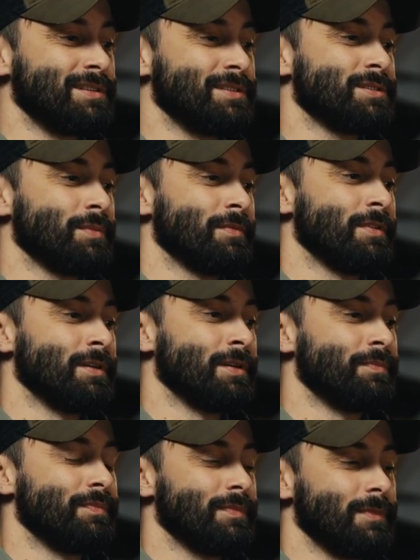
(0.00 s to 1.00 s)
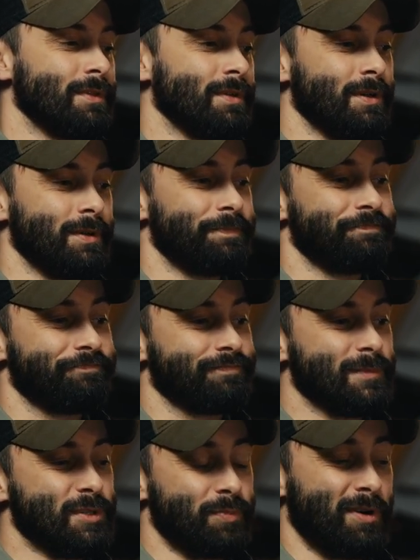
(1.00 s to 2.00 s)
and some of the
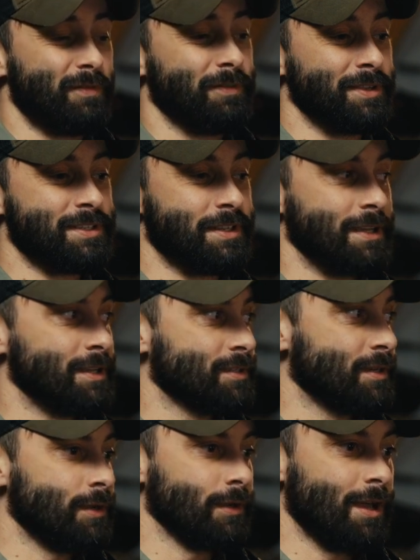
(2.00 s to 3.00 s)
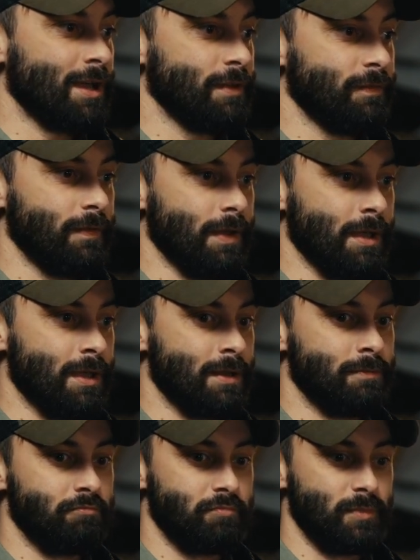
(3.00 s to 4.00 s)
superfluous things in your life
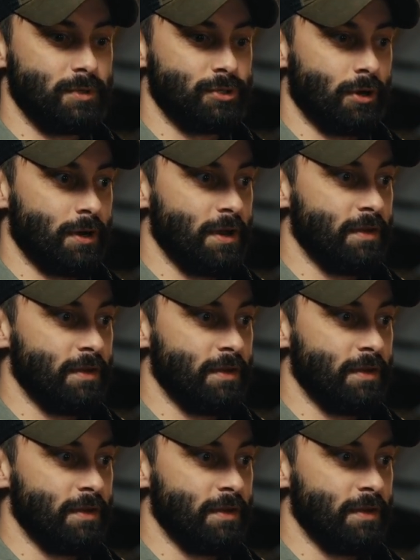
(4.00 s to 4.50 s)
and start